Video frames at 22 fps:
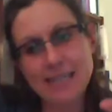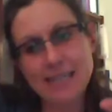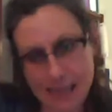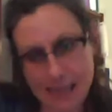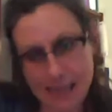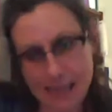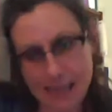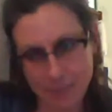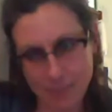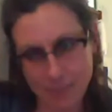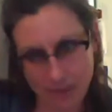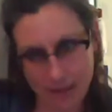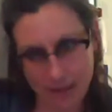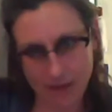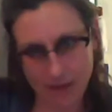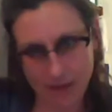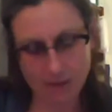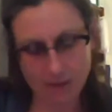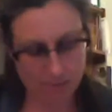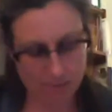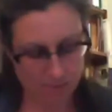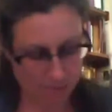step
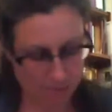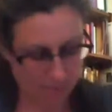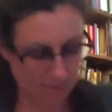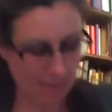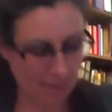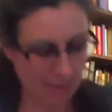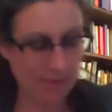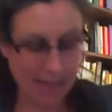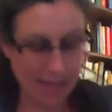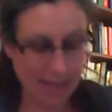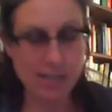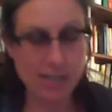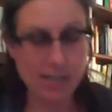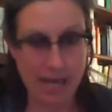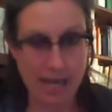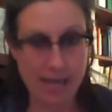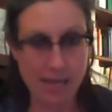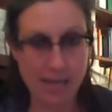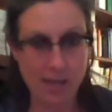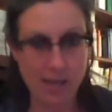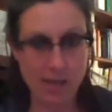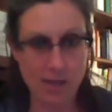then that they
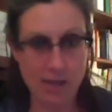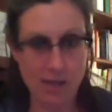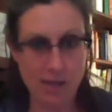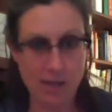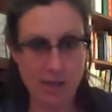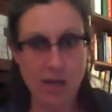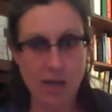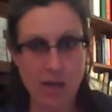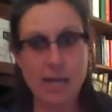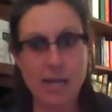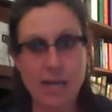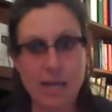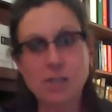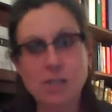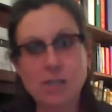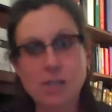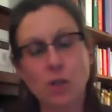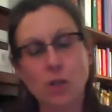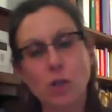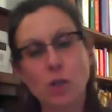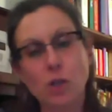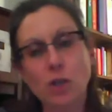take is
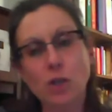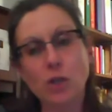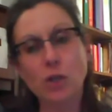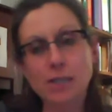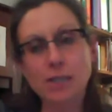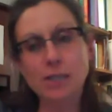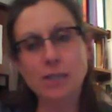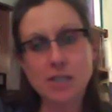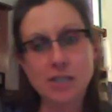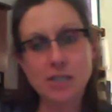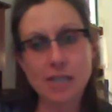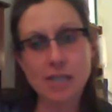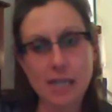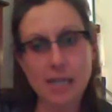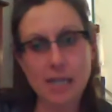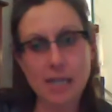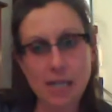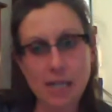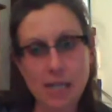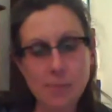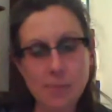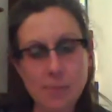to look and
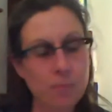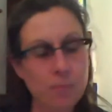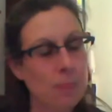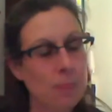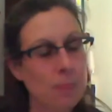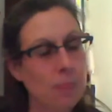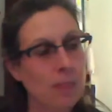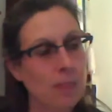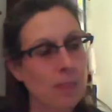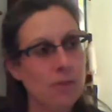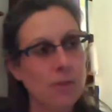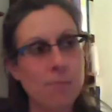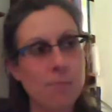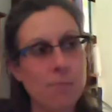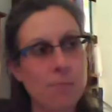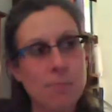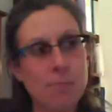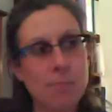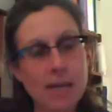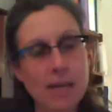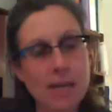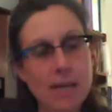see the
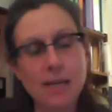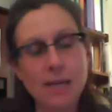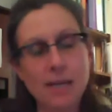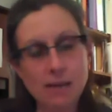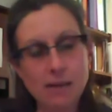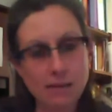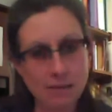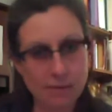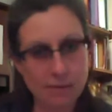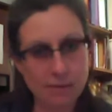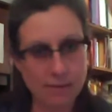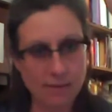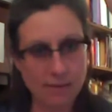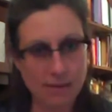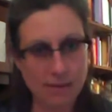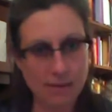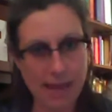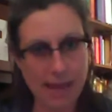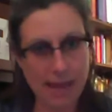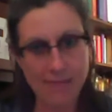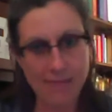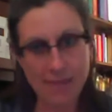mean
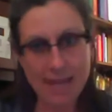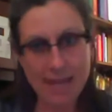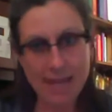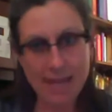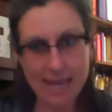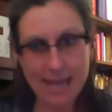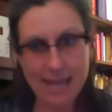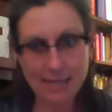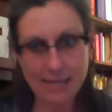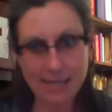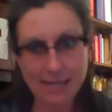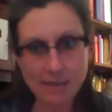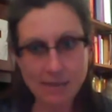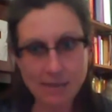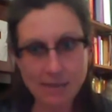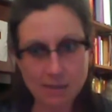at the end